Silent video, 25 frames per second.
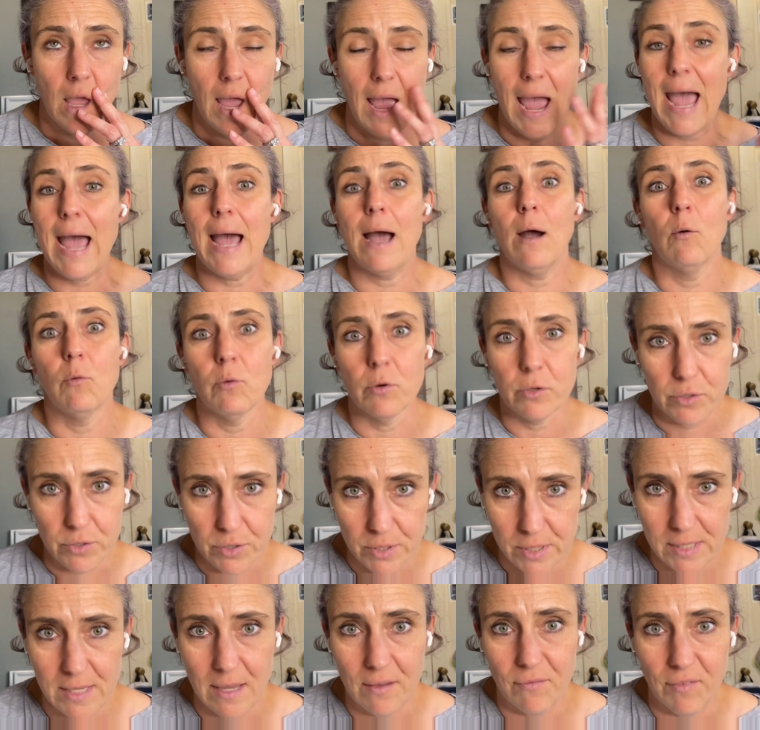
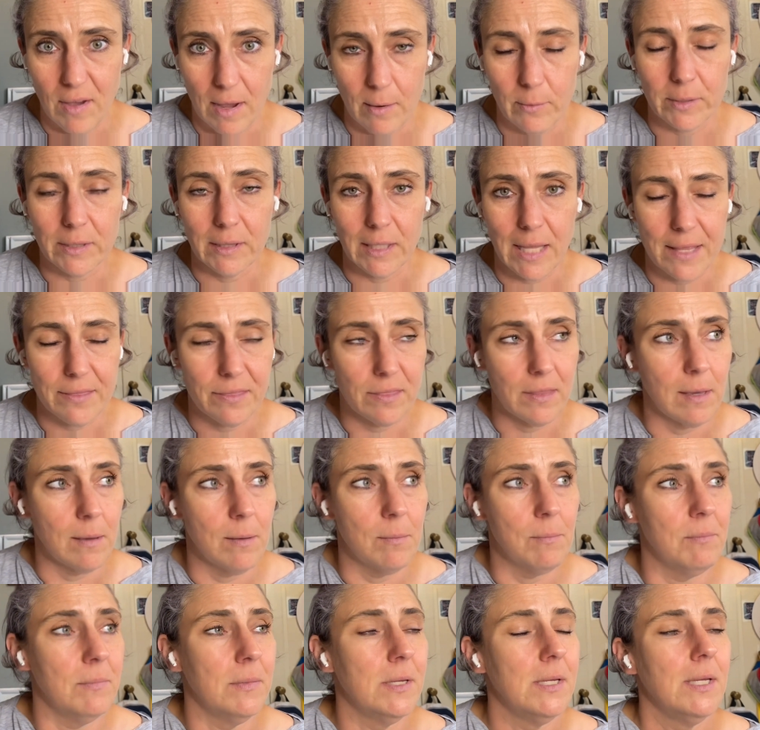hours if I would let
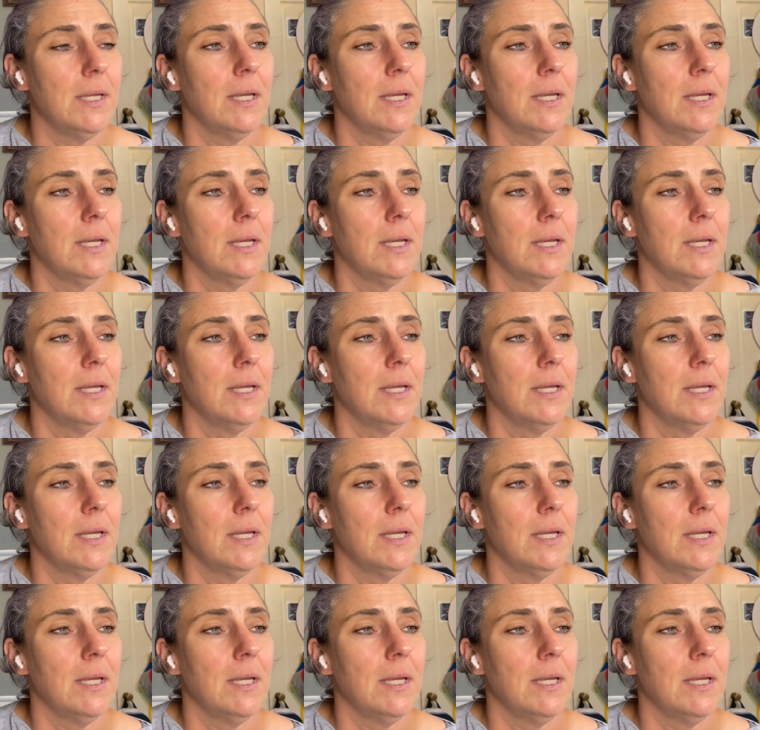them,